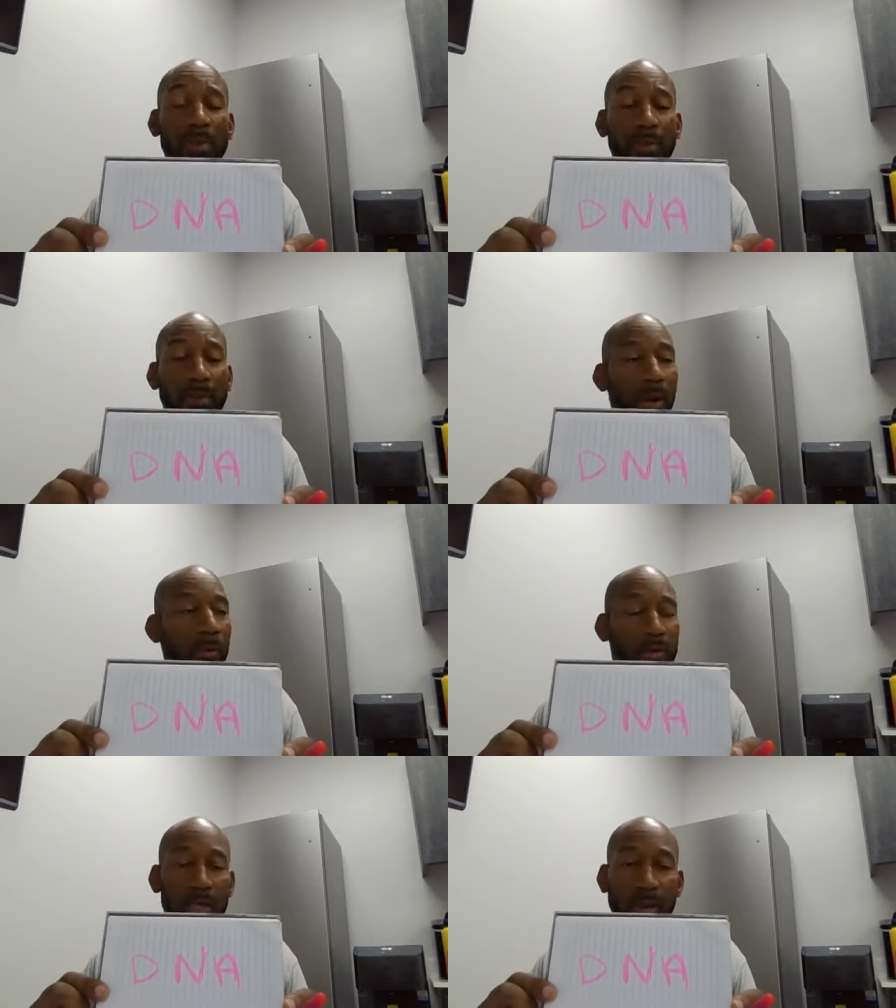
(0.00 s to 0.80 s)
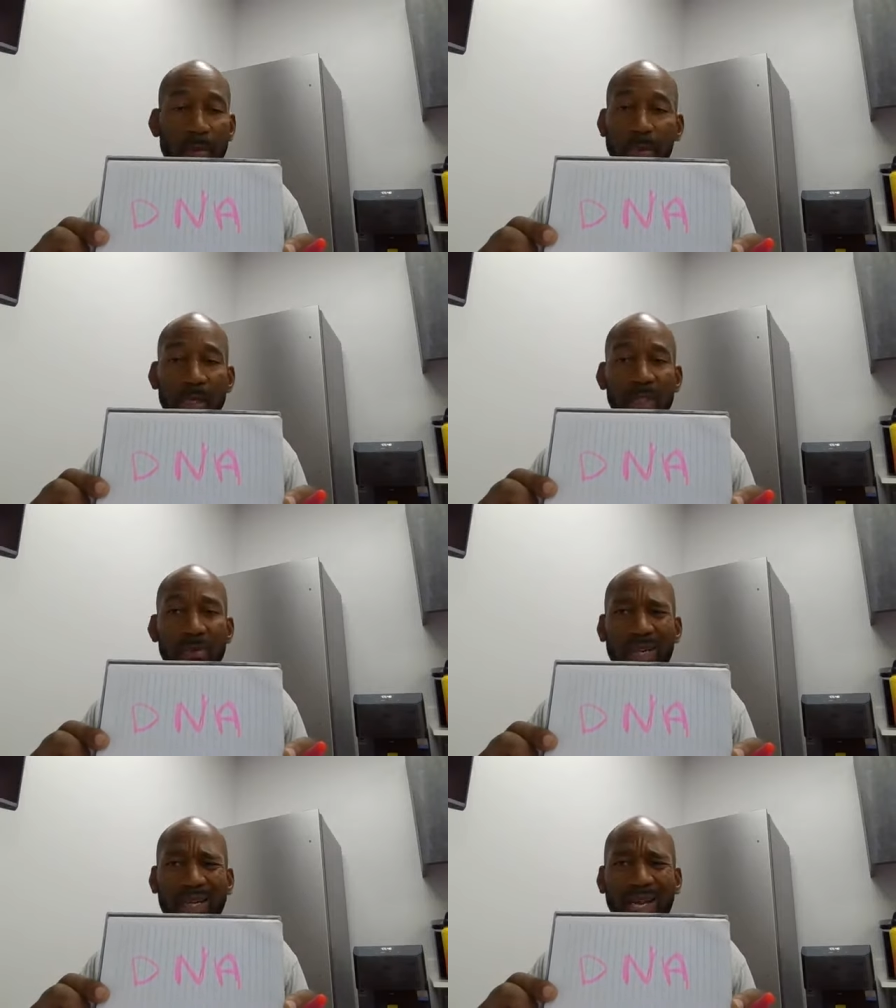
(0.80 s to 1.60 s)
people about what was coming because he
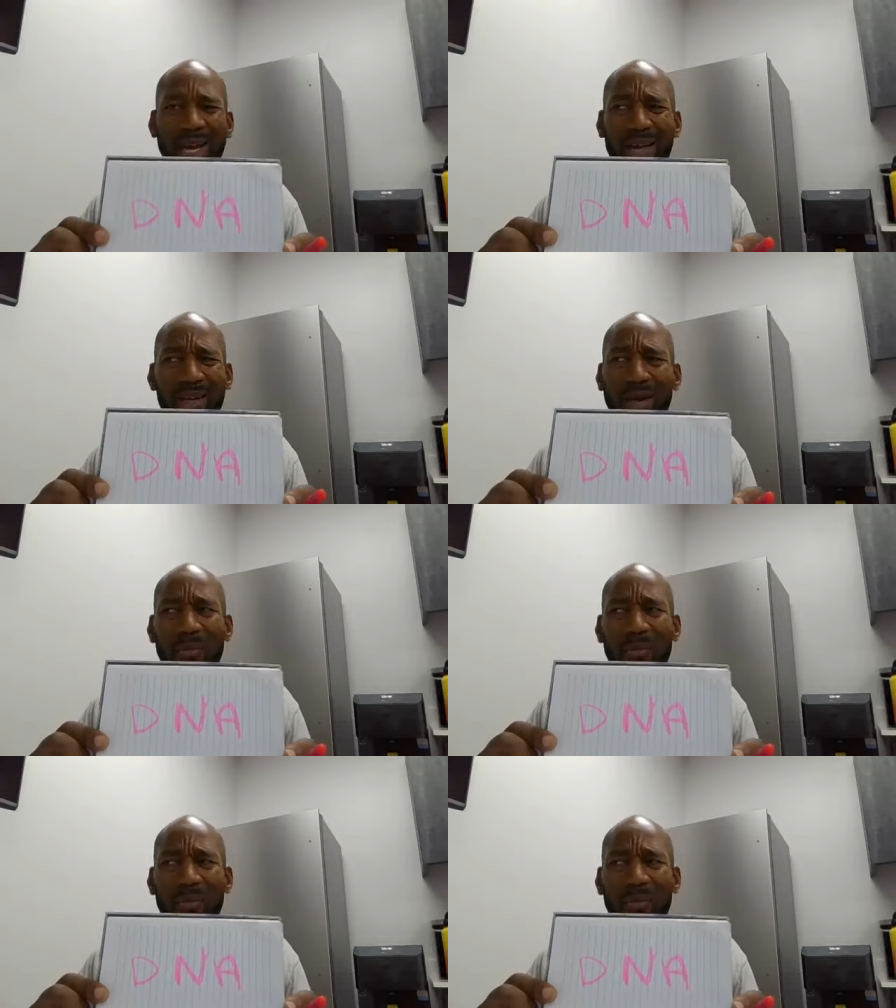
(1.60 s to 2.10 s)
was like, God,